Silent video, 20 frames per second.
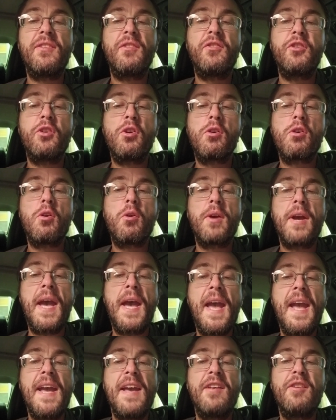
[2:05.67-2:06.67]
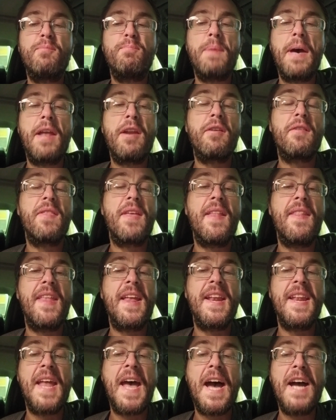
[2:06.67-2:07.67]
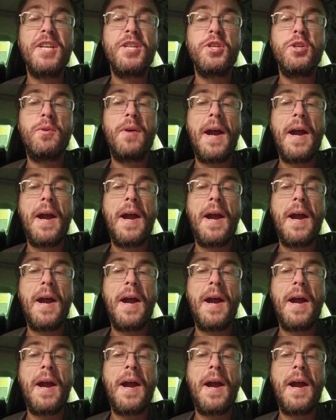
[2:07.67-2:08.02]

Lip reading: Circle K is better than the national